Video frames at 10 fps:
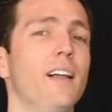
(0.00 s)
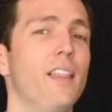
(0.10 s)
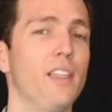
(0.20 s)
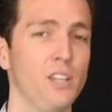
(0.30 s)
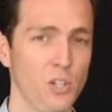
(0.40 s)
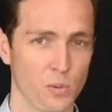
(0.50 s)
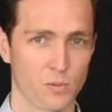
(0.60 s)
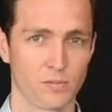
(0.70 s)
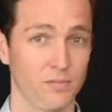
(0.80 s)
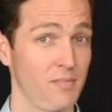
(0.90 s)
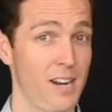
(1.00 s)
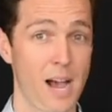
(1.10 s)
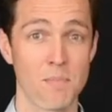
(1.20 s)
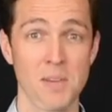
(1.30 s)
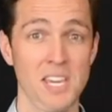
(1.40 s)
than you.
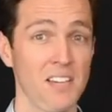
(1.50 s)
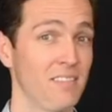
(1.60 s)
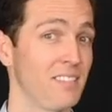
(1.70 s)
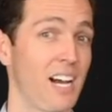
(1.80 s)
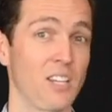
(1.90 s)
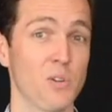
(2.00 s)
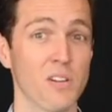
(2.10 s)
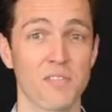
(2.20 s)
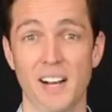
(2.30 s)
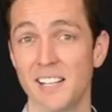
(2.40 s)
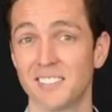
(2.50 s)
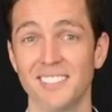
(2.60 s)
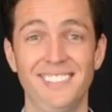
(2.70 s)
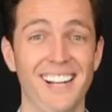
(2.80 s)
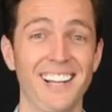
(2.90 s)
Not me, not your
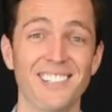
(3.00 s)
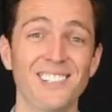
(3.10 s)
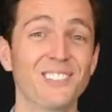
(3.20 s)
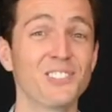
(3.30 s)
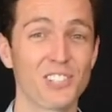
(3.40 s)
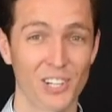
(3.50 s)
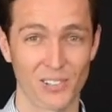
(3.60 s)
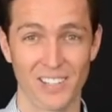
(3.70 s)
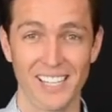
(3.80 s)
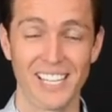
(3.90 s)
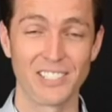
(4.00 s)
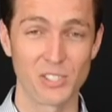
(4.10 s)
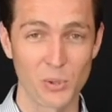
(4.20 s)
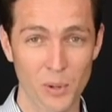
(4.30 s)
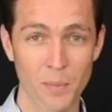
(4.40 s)
advisor, not your Uncle Joe.
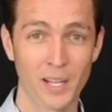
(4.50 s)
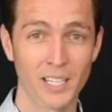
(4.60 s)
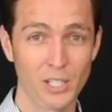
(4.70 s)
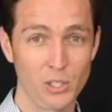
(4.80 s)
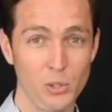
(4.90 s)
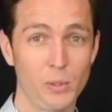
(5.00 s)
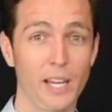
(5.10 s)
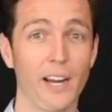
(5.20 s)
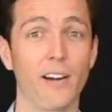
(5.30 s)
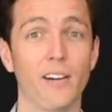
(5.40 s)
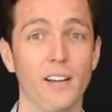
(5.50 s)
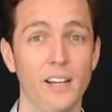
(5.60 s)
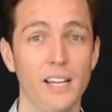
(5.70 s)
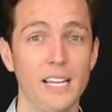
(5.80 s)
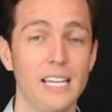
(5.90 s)
It's your money, you care.
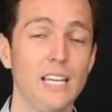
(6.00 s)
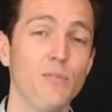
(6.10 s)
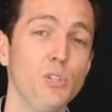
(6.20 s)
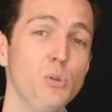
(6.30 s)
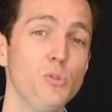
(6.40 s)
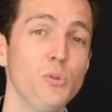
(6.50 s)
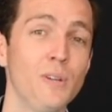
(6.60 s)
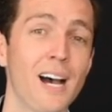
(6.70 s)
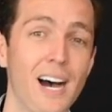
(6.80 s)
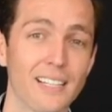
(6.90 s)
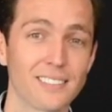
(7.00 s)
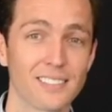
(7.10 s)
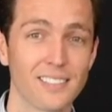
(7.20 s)
If you do not